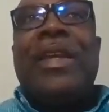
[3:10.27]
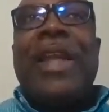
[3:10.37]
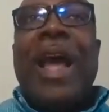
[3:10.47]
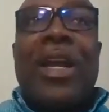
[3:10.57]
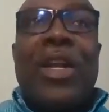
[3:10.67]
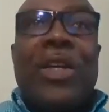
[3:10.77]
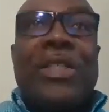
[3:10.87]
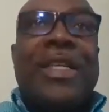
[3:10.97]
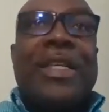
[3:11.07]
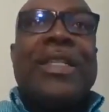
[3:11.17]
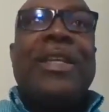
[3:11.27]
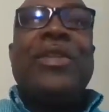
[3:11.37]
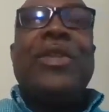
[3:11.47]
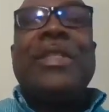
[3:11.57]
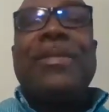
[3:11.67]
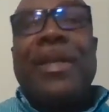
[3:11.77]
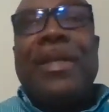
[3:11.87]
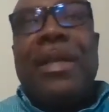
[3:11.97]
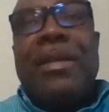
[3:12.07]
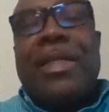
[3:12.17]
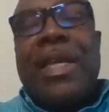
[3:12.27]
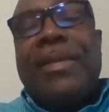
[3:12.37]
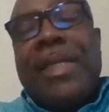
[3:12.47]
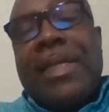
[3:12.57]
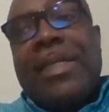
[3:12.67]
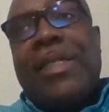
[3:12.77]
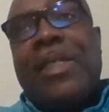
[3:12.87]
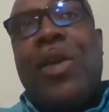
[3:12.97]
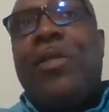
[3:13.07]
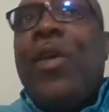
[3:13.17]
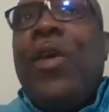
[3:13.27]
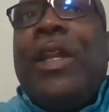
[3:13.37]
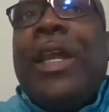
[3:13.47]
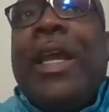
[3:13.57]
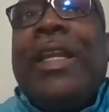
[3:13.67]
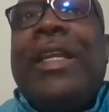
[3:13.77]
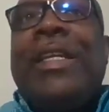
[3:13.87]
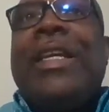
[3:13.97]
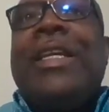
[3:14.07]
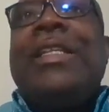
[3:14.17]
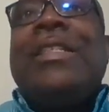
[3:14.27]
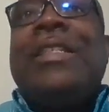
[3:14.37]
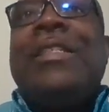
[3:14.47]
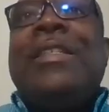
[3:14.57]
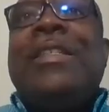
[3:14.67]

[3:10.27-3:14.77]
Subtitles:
The agnostics and the skeptics of online education